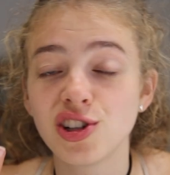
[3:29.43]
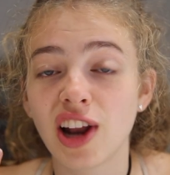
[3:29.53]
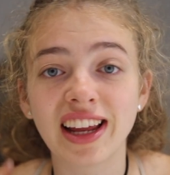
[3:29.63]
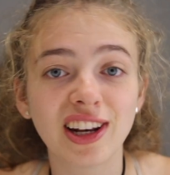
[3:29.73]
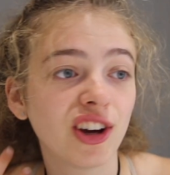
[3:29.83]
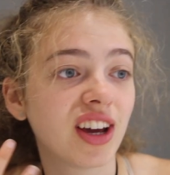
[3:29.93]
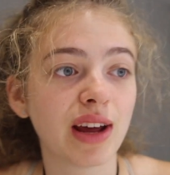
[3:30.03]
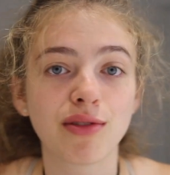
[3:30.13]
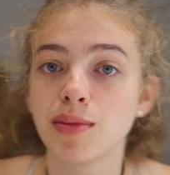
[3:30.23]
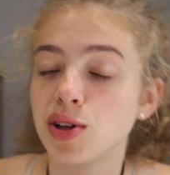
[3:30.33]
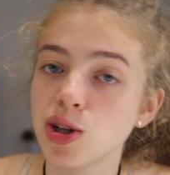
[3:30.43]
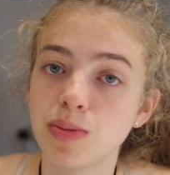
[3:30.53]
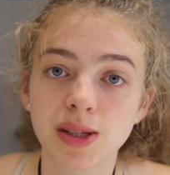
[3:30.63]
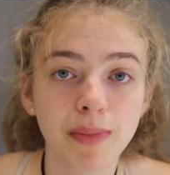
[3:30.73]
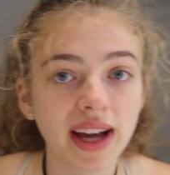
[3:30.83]
like look at it from a new
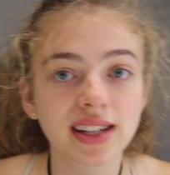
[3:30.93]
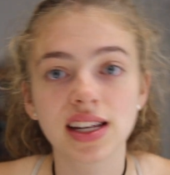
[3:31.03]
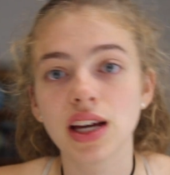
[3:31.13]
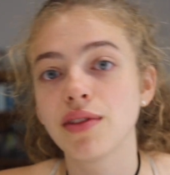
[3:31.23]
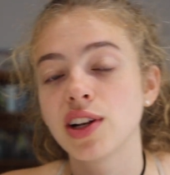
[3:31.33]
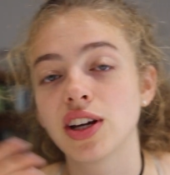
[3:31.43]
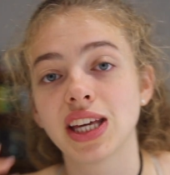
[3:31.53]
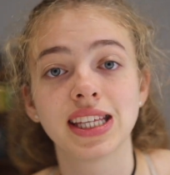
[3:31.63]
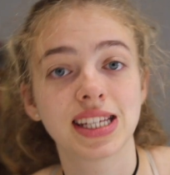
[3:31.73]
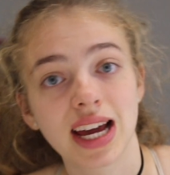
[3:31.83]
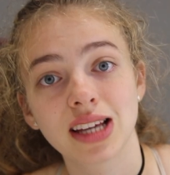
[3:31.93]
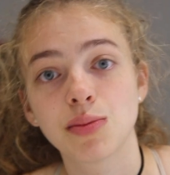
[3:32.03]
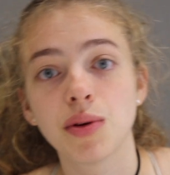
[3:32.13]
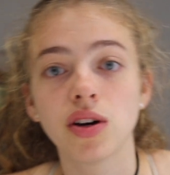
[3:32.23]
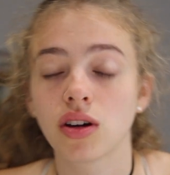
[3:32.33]
perspective, I'd look in the
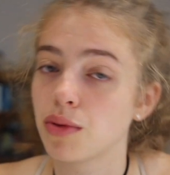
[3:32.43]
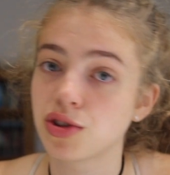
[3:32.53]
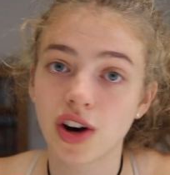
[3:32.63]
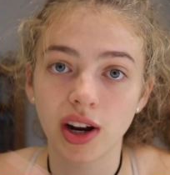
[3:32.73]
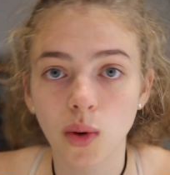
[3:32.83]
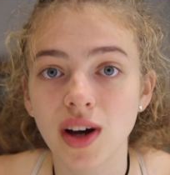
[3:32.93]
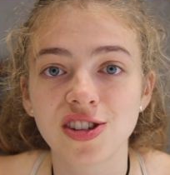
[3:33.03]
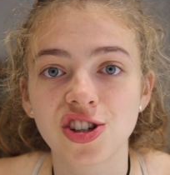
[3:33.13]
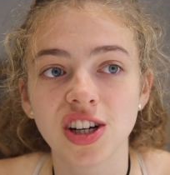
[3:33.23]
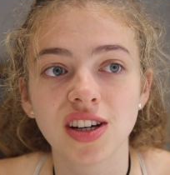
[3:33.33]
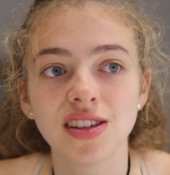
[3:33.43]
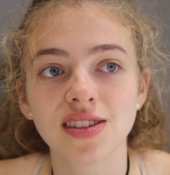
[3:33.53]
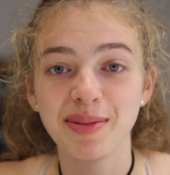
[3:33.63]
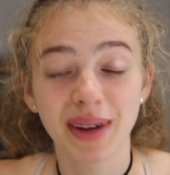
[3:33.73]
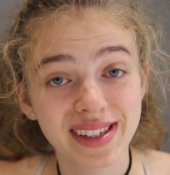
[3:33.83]
textbook, I would try
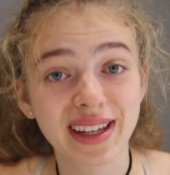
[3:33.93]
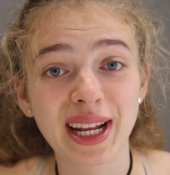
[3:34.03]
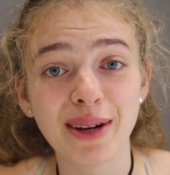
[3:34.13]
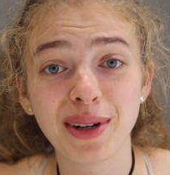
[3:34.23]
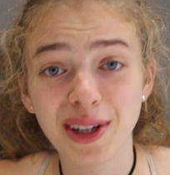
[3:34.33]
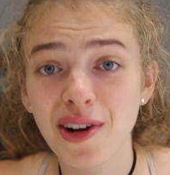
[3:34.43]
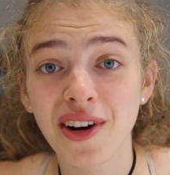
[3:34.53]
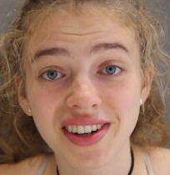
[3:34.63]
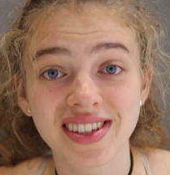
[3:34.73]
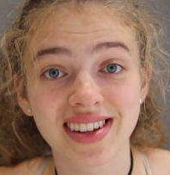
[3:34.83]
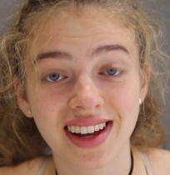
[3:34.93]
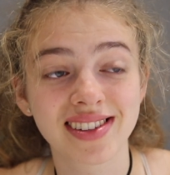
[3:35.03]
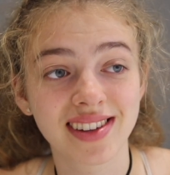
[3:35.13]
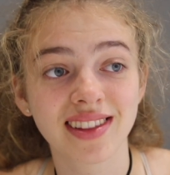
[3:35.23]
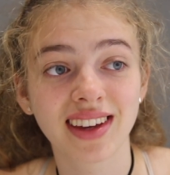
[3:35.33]
questions. Basically, when you don't understand
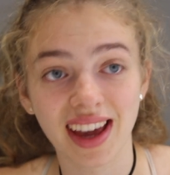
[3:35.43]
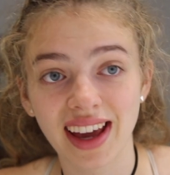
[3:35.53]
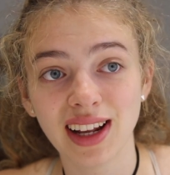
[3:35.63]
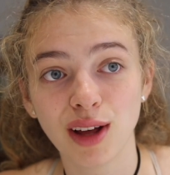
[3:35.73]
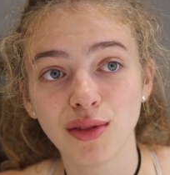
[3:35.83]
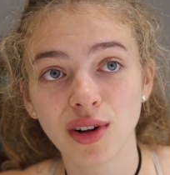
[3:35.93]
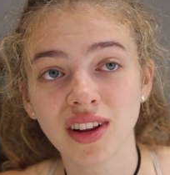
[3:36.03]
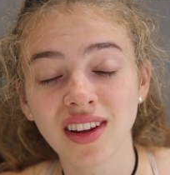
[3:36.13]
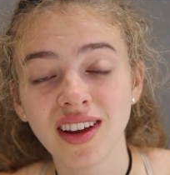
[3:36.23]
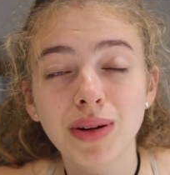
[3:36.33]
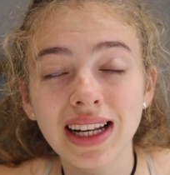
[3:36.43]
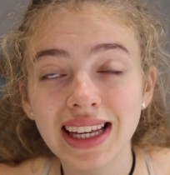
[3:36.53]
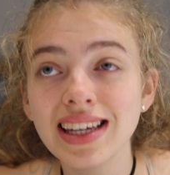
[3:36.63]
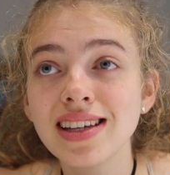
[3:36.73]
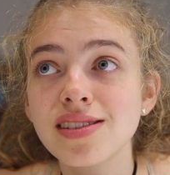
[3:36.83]
something at A level,
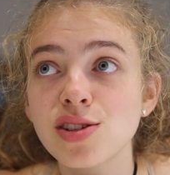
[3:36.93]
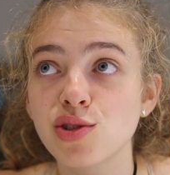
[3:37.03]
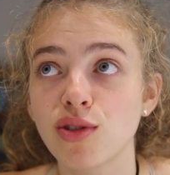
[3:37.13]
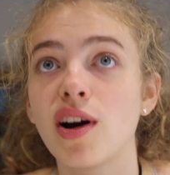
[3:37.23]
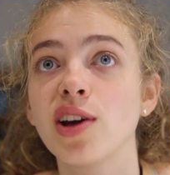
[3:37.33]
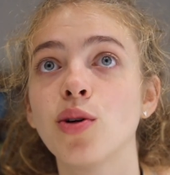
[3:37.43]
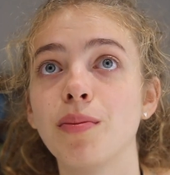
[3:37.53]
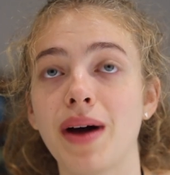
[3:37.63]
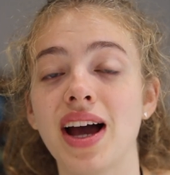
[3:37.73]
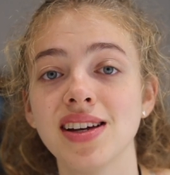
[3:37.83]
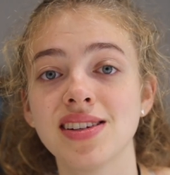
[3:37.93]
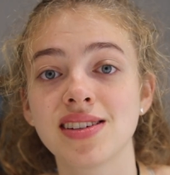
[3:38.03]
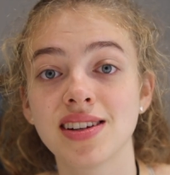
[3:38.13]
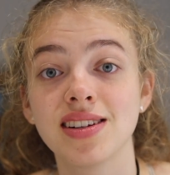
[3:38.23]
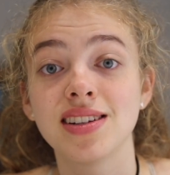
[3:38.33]
please try your
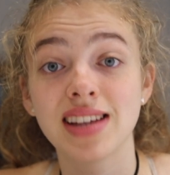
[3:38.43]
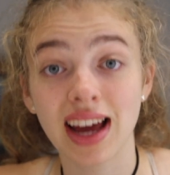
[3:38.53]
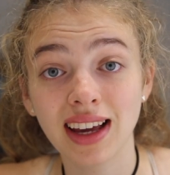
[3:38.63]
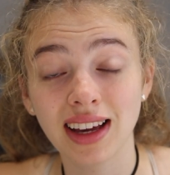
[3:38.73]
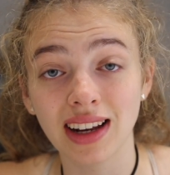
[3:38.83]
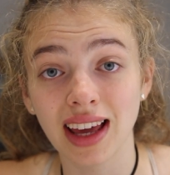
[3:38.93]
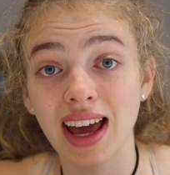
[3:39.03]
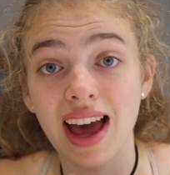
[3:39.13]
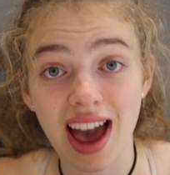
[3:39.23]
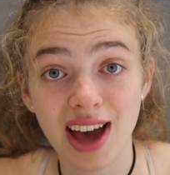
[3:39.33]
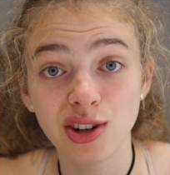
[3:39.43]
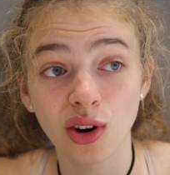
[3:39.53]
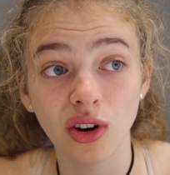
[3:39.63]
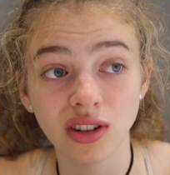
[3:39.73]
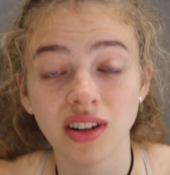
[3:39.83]
best to tackle it head
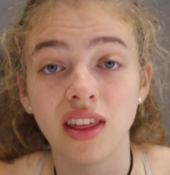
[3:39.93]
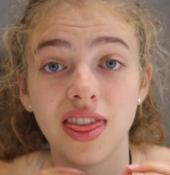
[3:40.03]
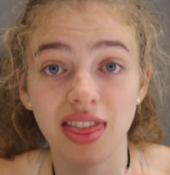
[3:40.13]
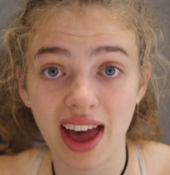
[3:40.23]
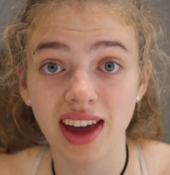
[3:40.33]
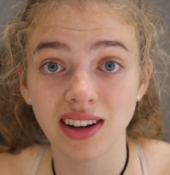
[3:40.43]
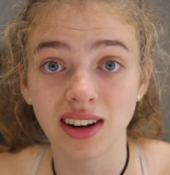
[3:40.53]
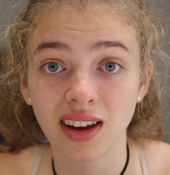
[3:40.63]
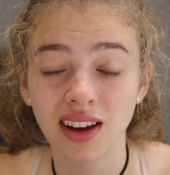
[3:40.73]
on then.